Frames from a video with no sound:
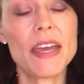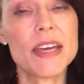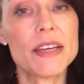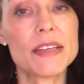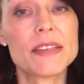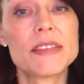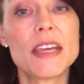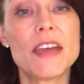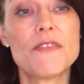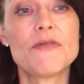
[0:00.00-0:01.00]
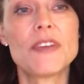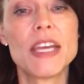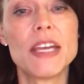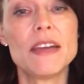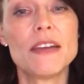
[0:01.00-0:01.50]
is
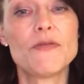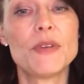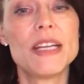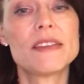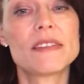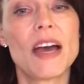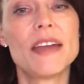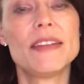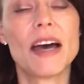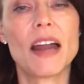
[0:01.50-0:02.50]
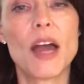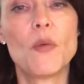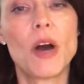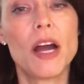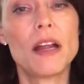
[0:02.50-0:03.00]
if we decide that I
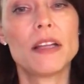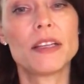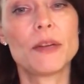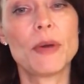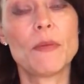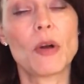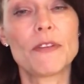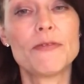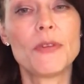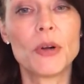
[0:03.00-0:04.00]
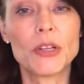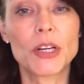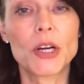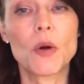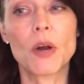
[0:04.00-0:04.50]
want a little bit more
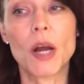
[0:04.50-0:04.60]
fuller, or